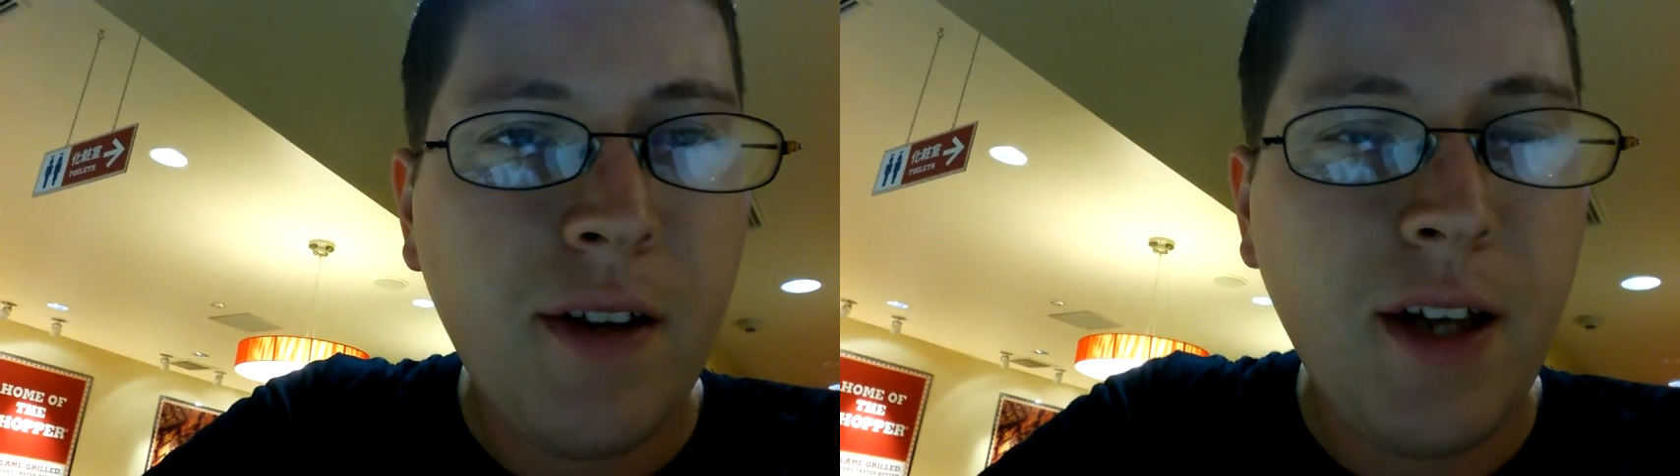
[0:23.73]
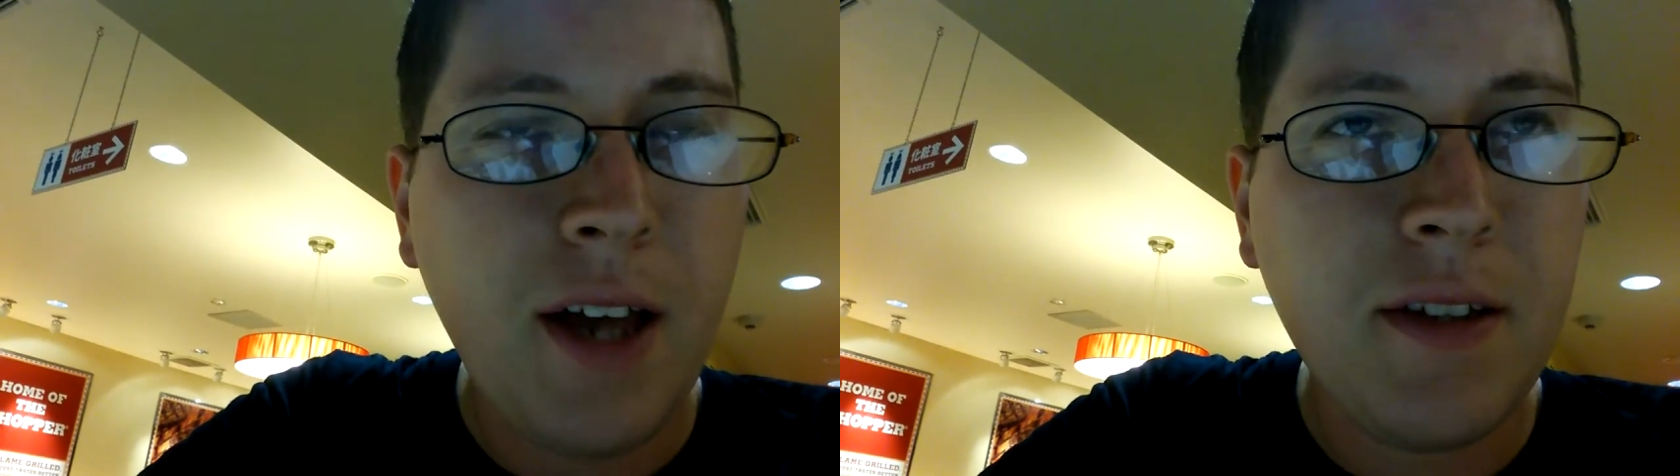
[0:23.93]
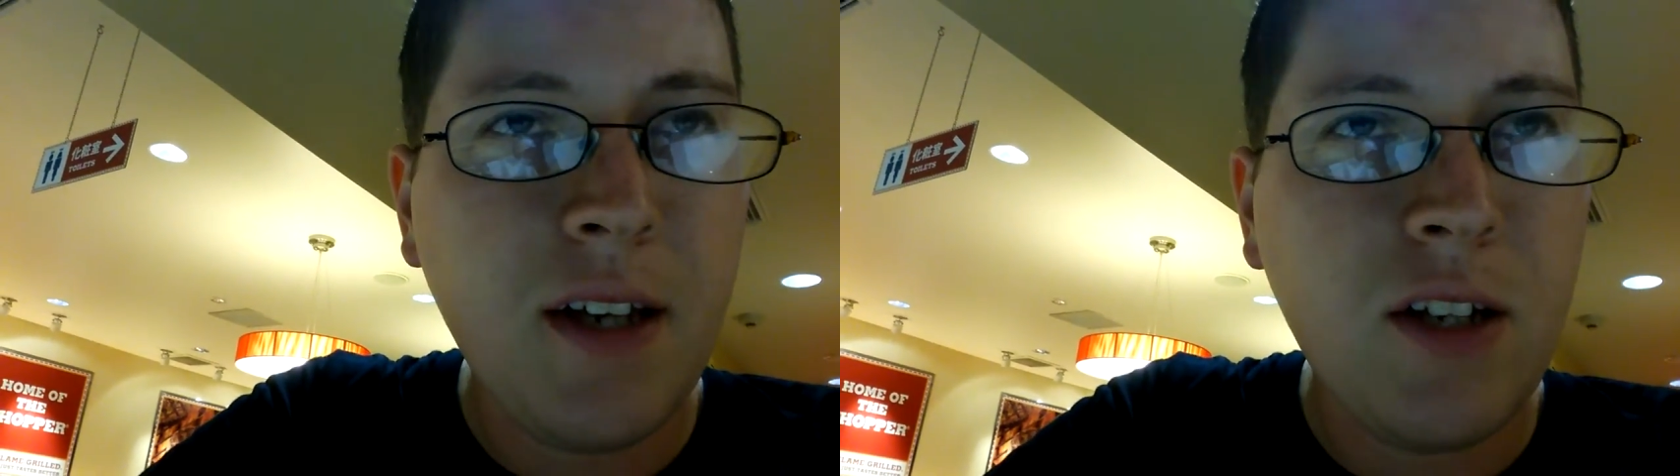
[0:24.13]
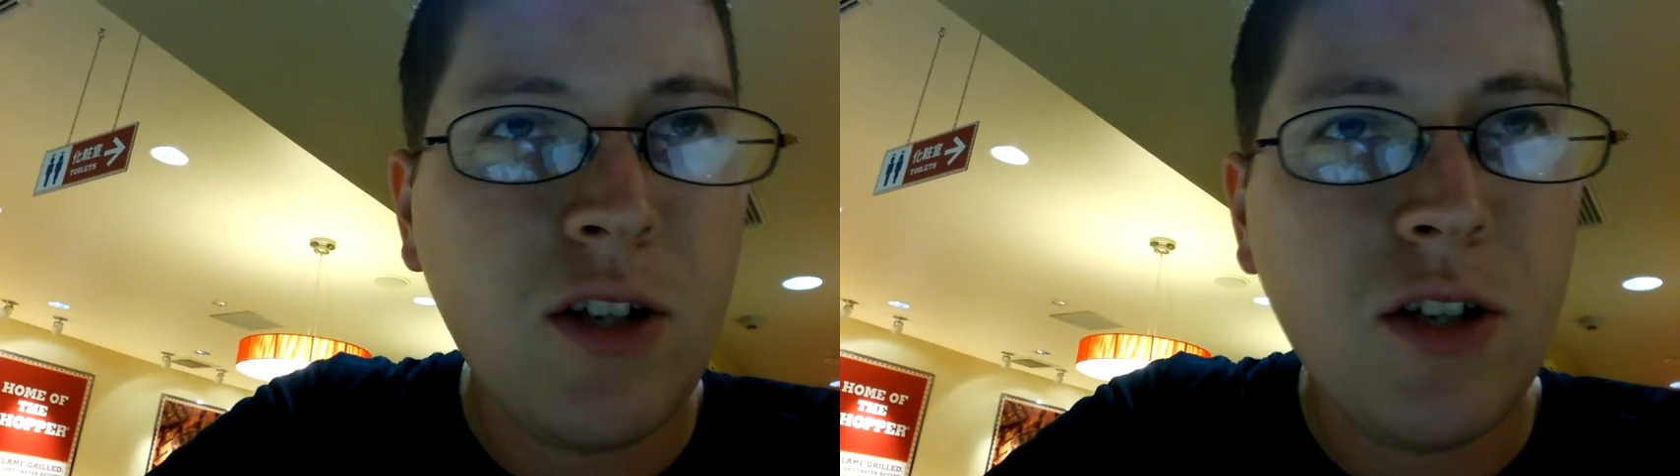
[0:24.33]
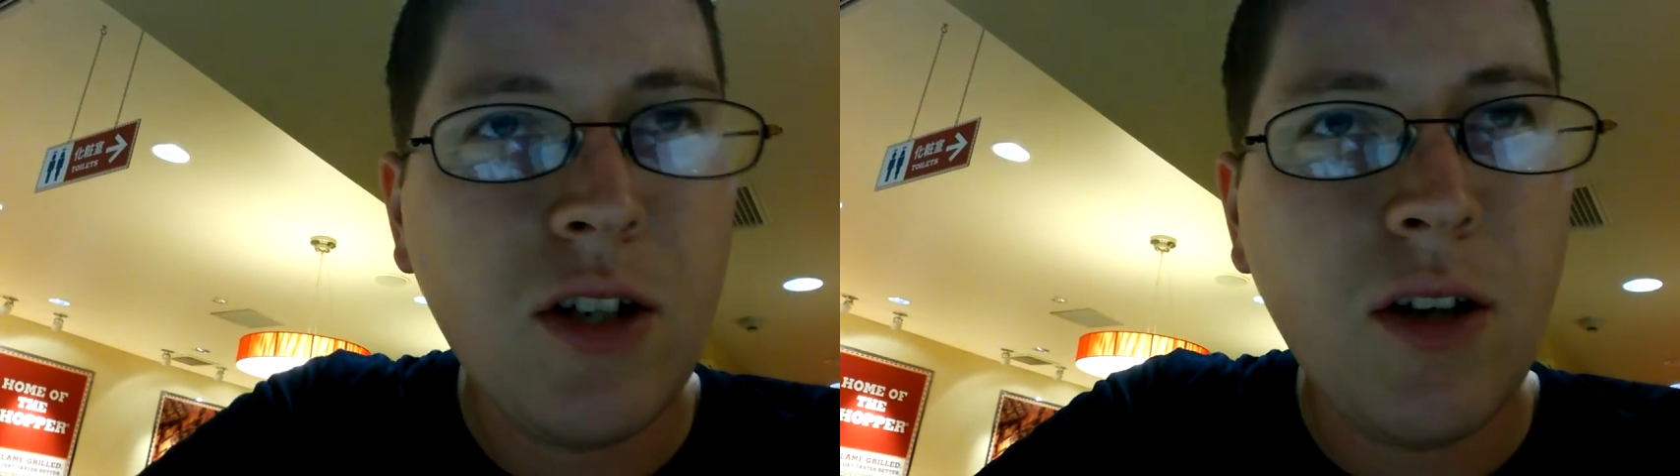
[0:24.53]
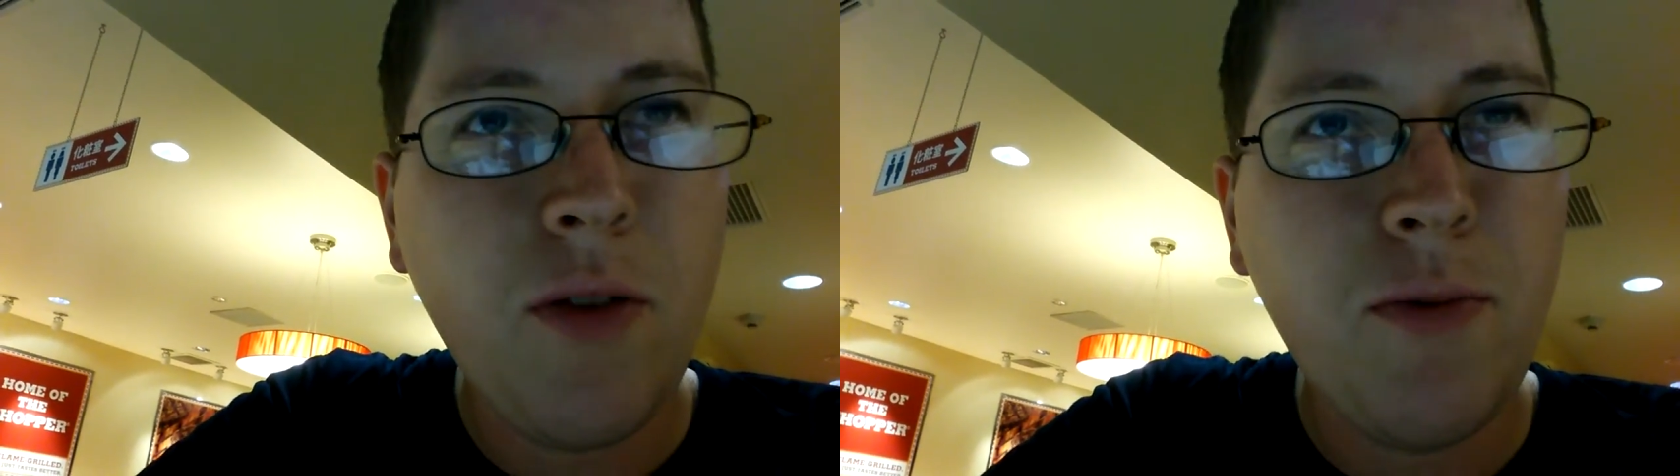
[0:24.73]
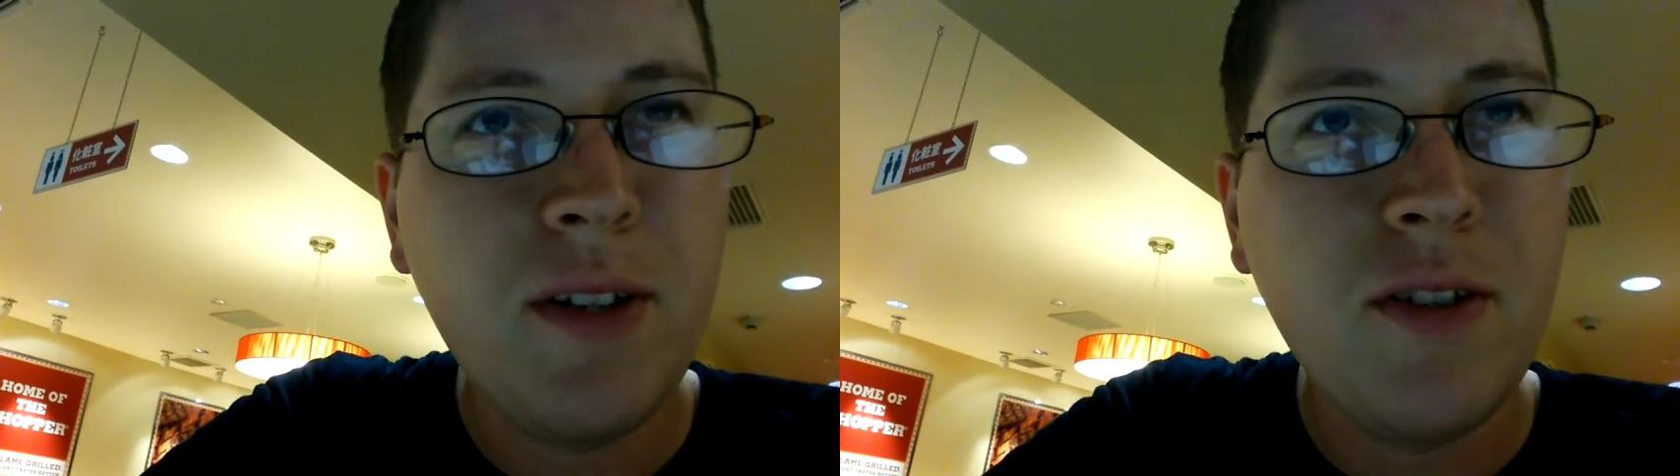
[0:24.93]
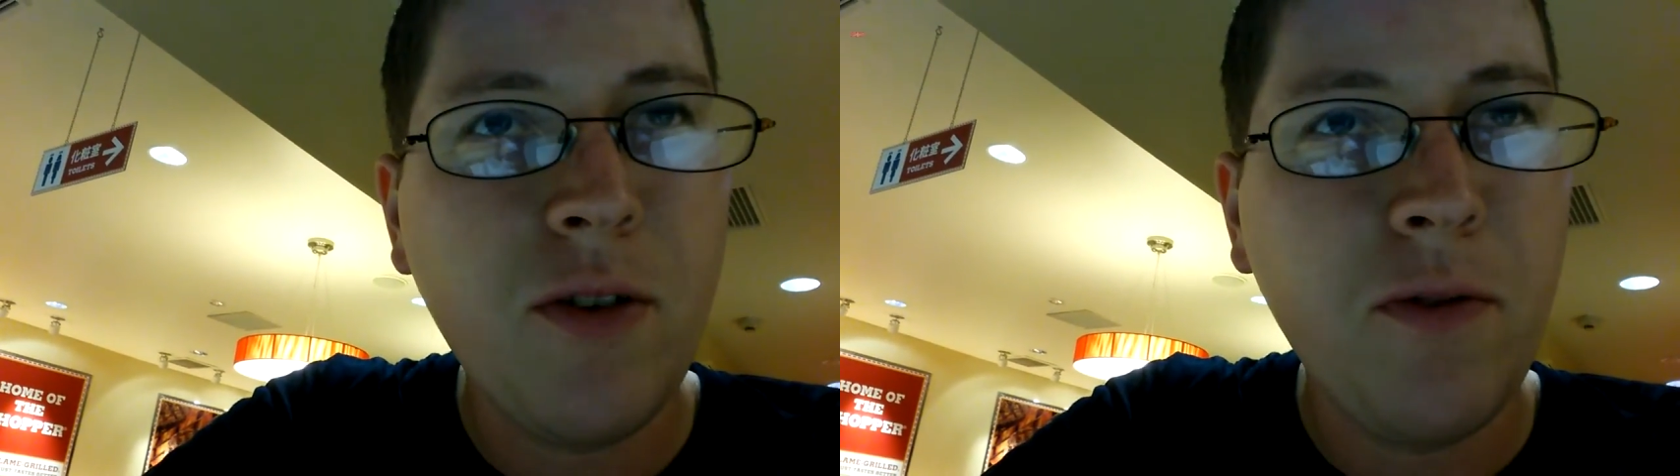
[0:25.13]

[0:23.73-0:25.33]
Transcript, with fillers: the SH304,